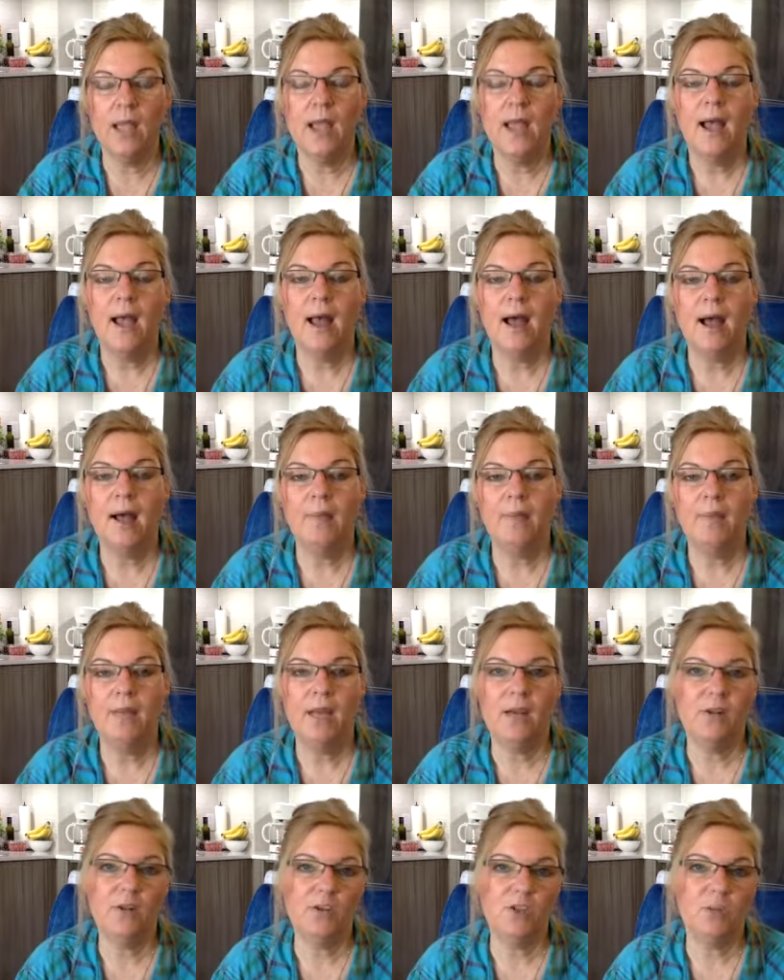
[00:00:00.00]
um, and
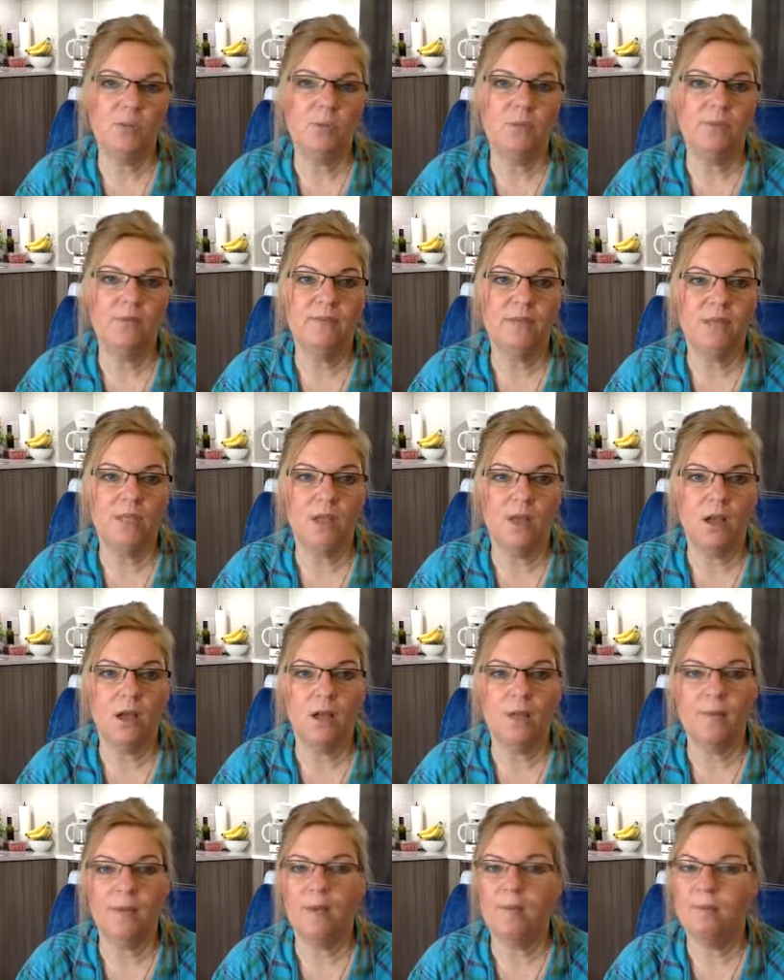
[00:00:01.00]
i'll just briefly talk
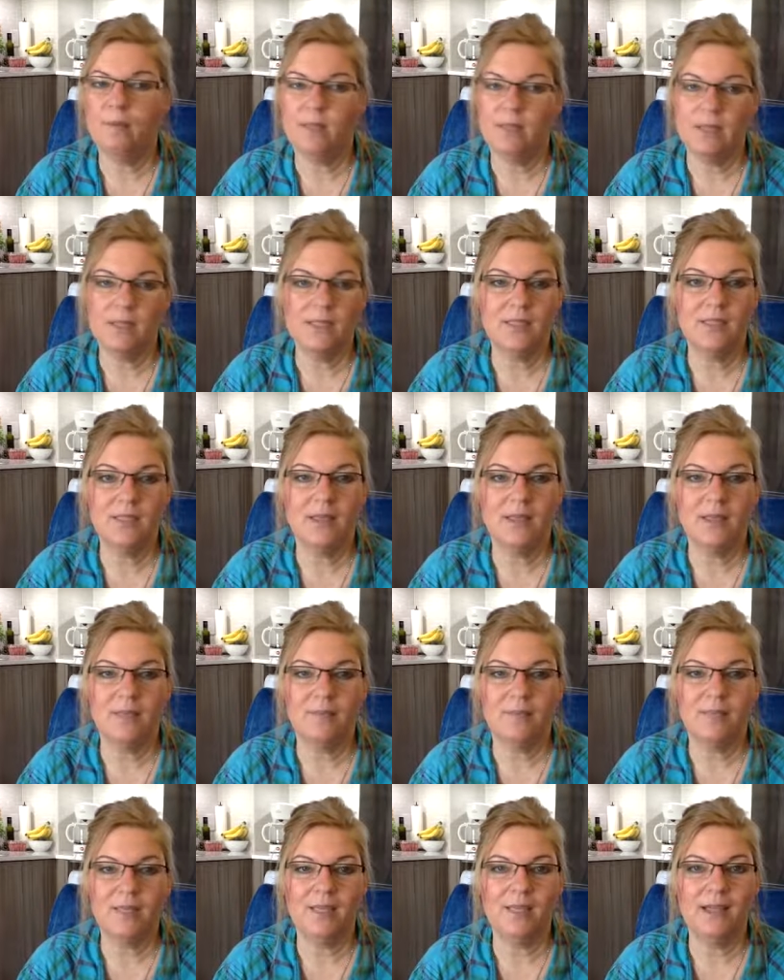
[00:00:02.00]
about melissa
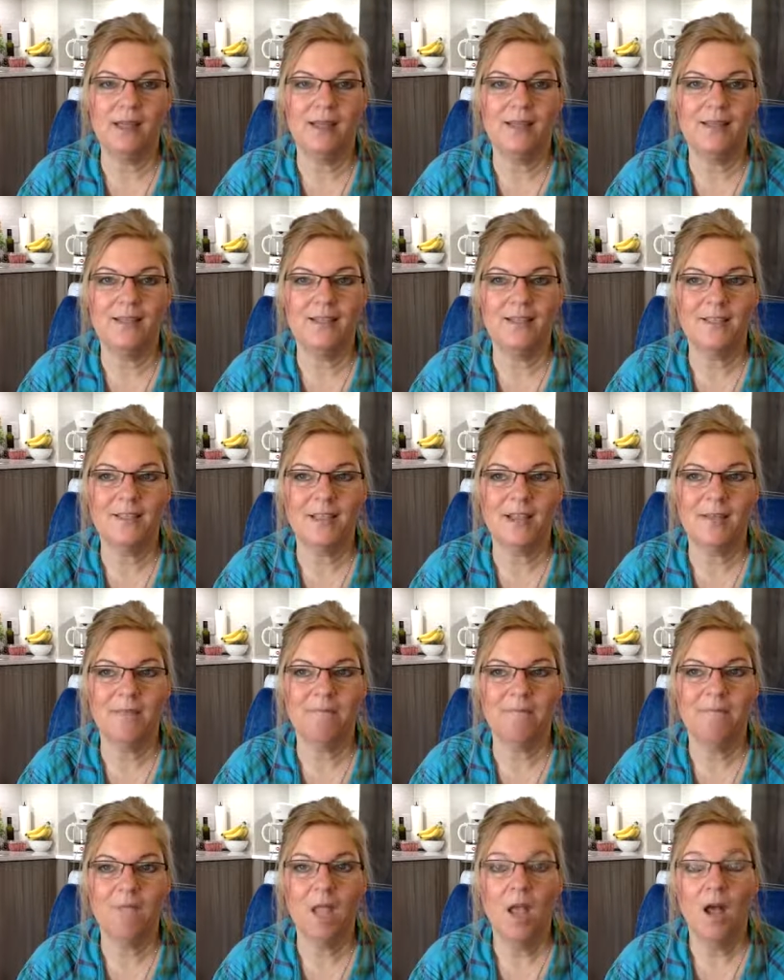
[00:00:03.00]
because um,
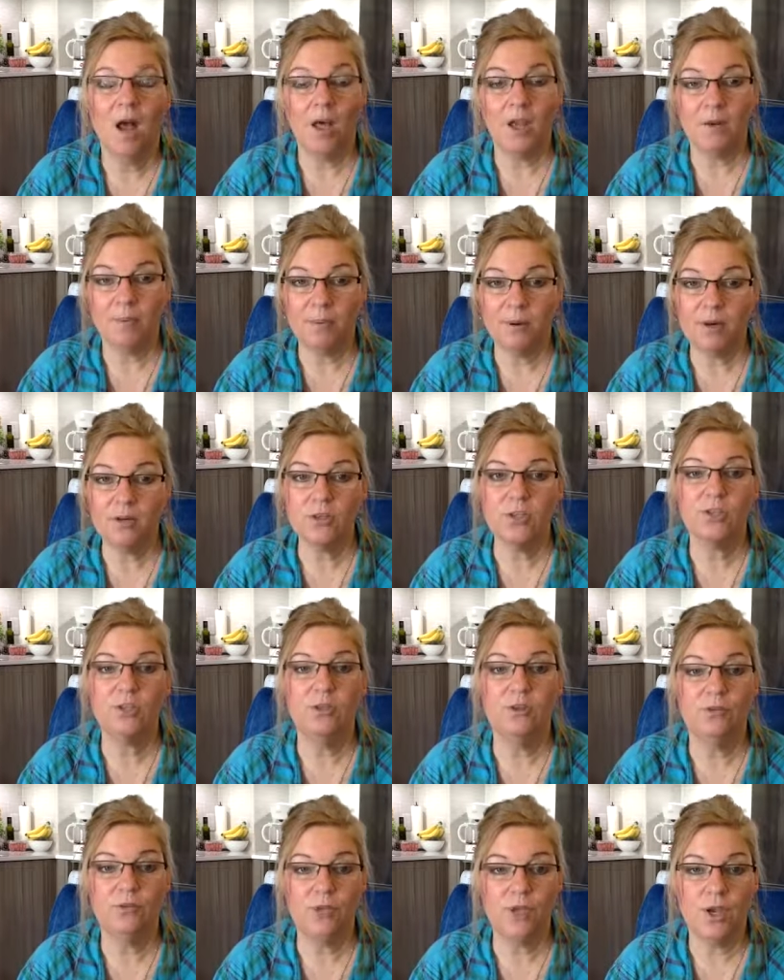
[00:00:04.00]
on a personal
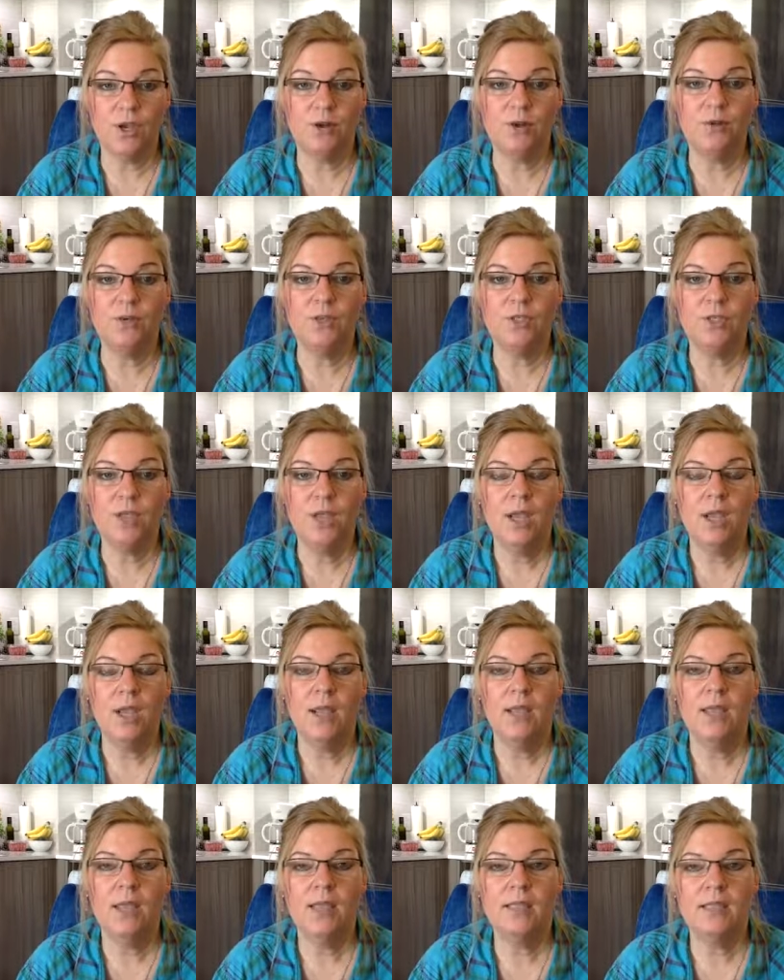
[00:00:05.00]
note
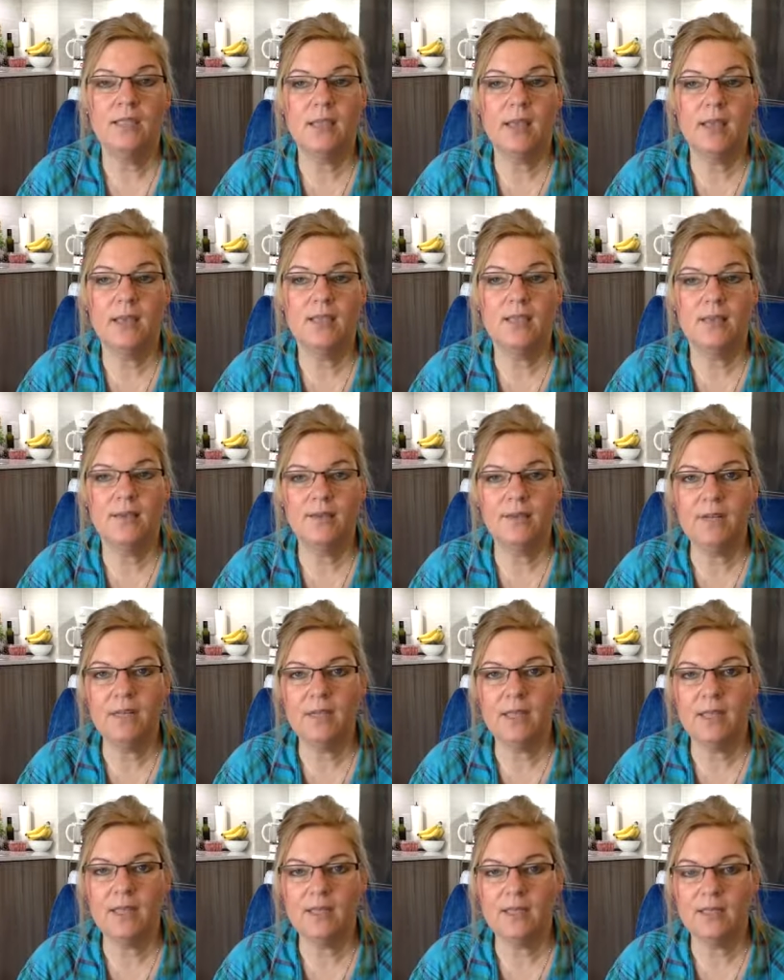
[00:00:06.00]
it's a, uh, definitely
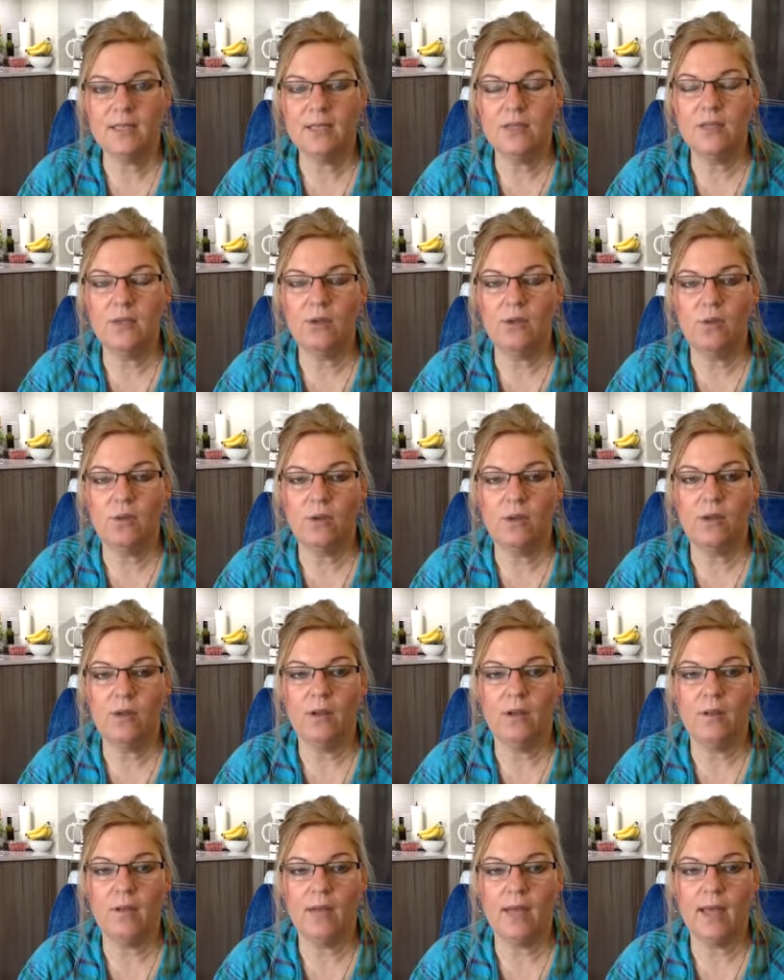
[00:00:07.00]
an essential
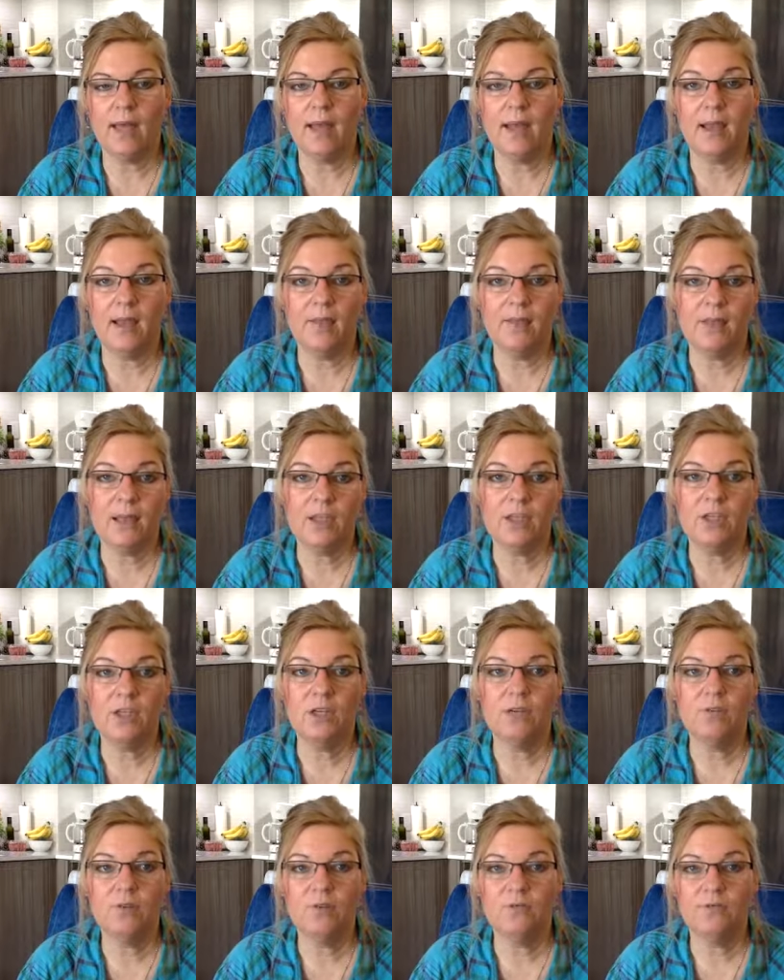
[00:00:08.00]
oil that I've actually
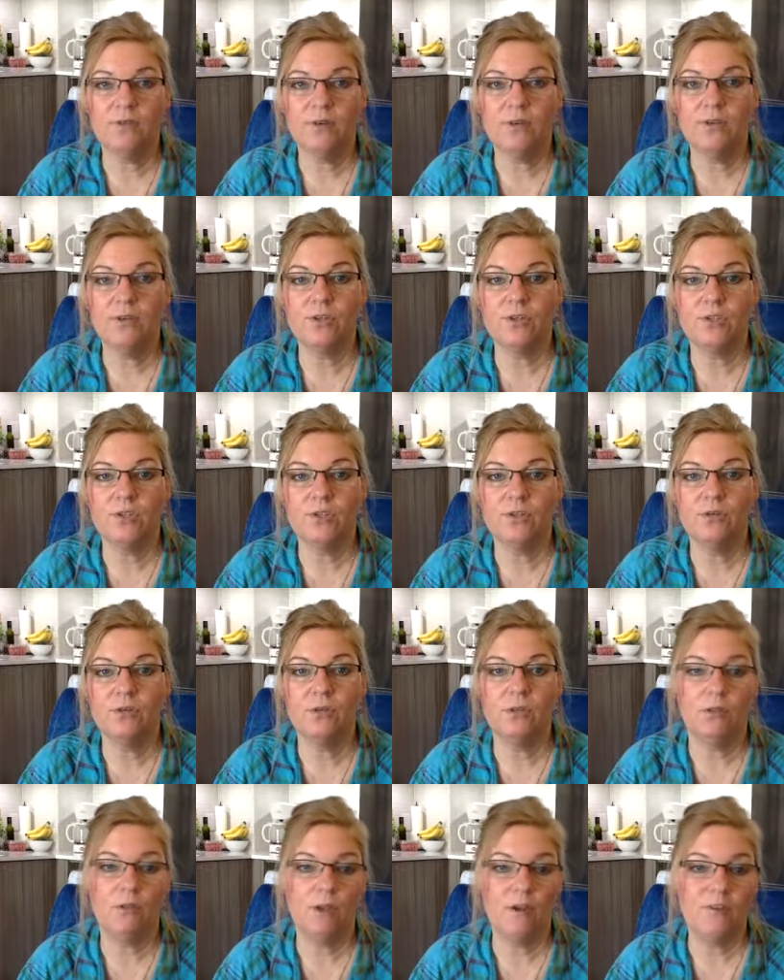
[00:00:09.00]
referred to a
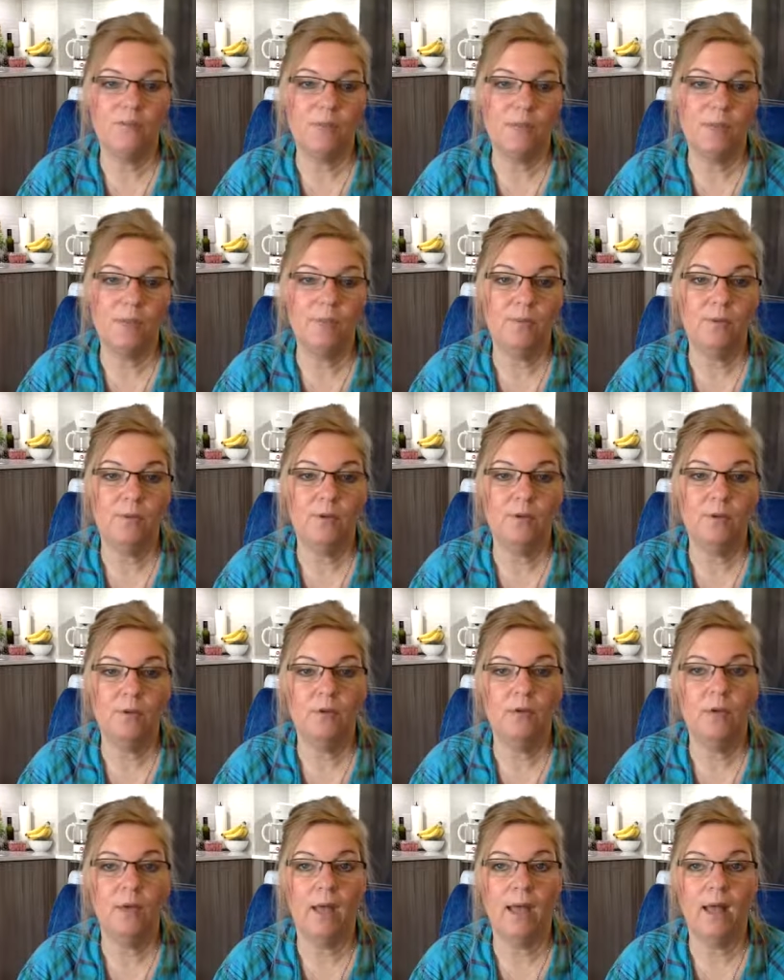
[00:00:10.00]
lot of people who
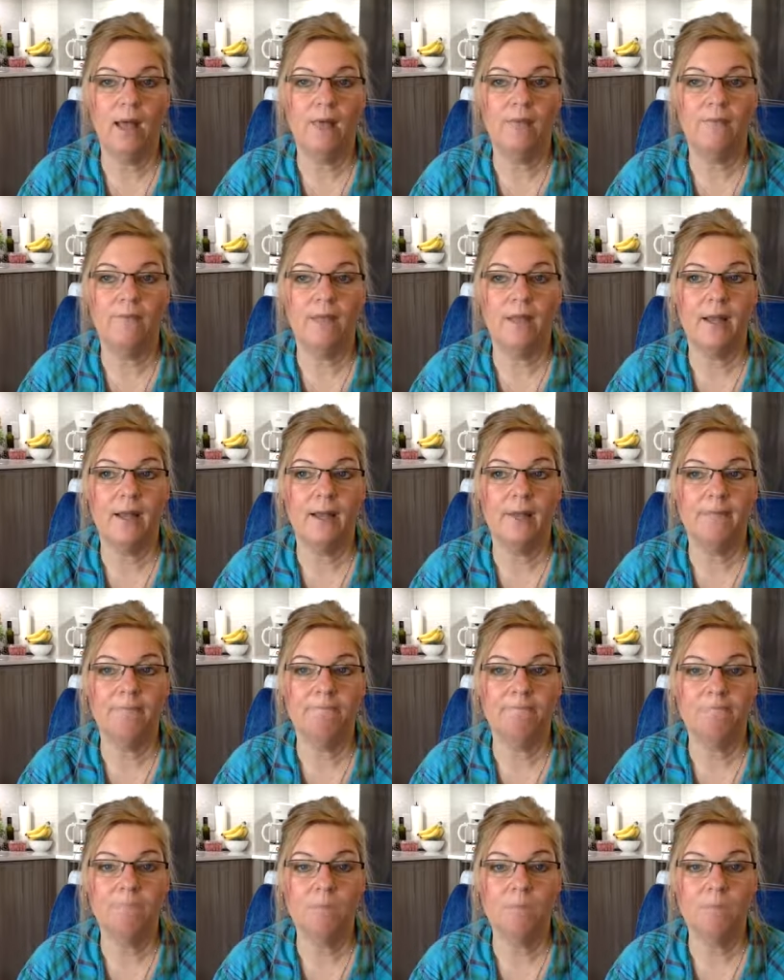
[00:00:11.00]
have um,